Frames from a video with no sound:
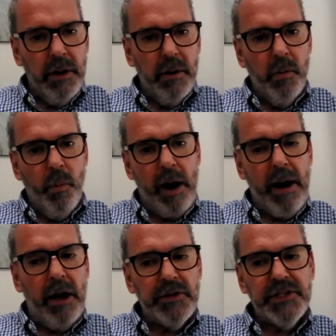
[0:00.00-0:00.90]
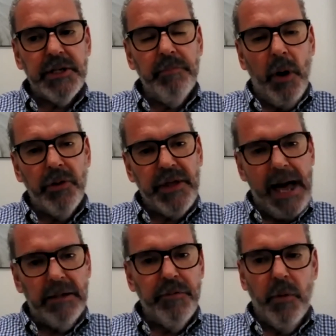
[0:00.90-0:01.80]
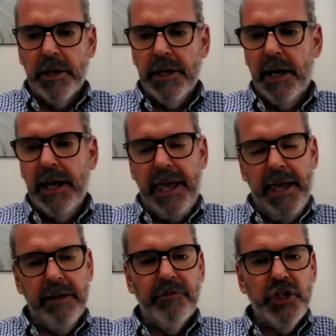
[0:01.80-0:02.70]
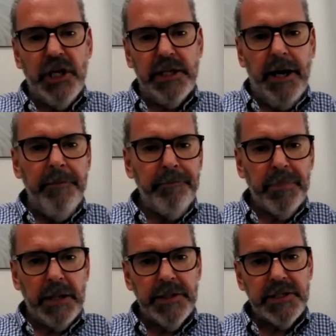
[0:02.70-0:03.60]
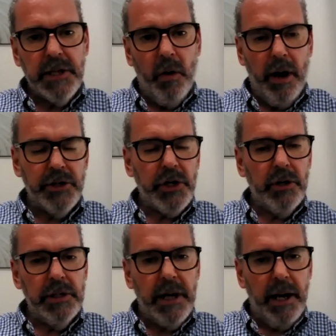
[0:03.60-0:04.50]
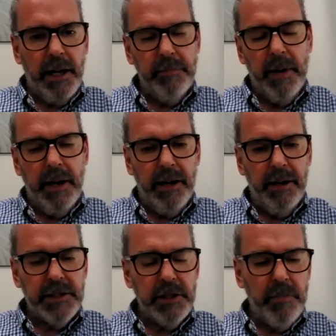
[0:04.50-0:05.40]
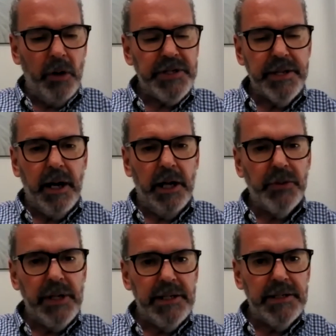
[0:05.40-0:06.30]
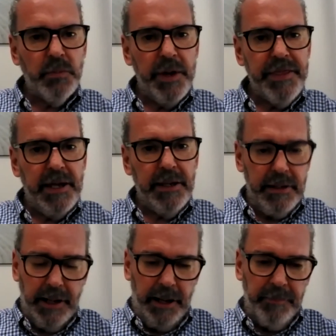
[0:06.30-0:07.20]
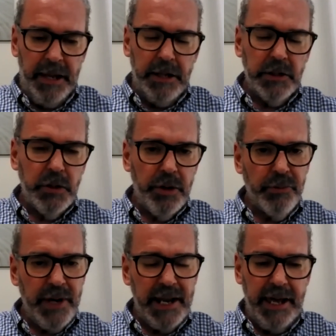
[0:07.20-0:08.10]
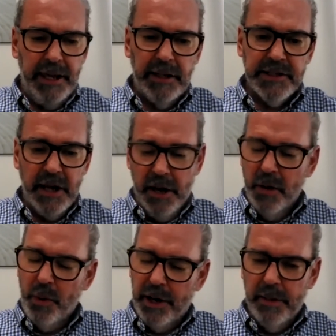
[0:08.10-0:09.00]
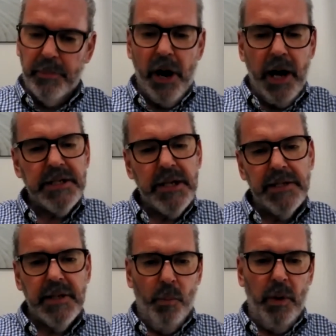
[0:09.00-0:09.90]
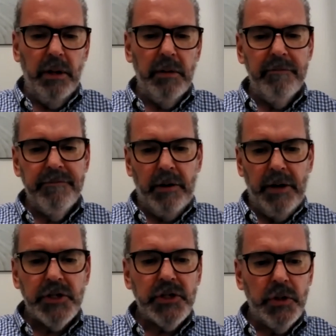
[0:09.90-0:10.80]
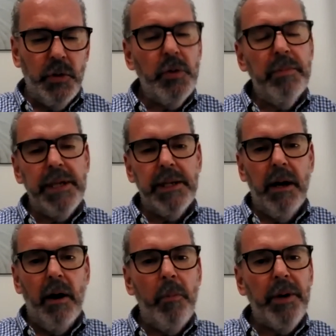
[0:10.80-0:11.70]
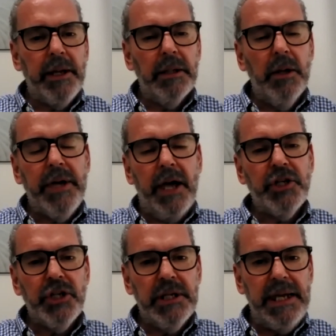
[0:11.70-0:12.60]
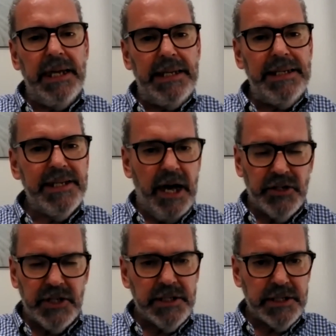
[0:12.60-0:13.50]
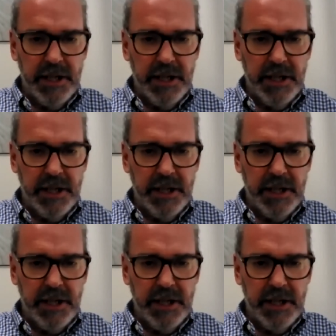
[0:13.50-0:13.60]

Warehouses in both California and Virginia. So our turn time to most of the country is within 2 to 3 days. We're in the process and will very soon be opening a location in Texas.